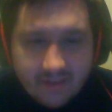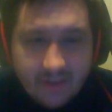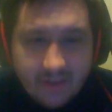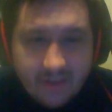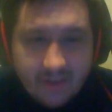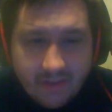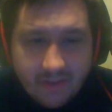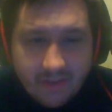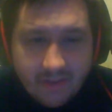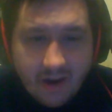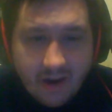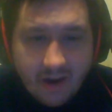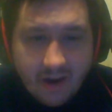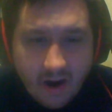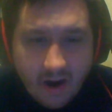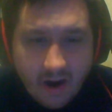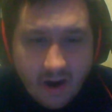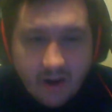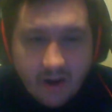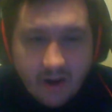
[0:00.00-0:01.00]
So
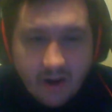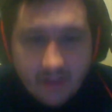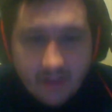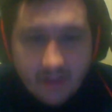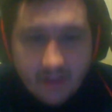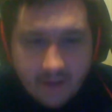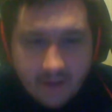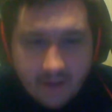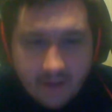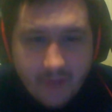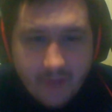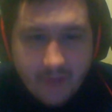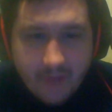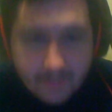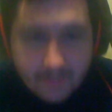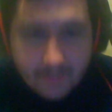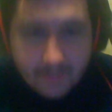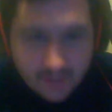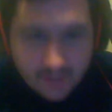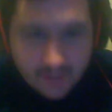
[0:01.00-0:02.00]
there are a lot of
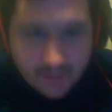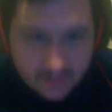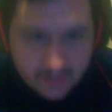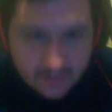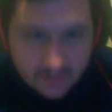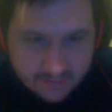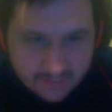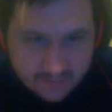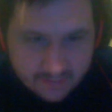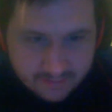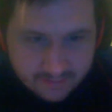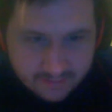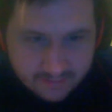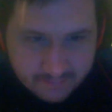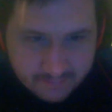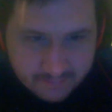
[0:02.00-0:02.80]
options.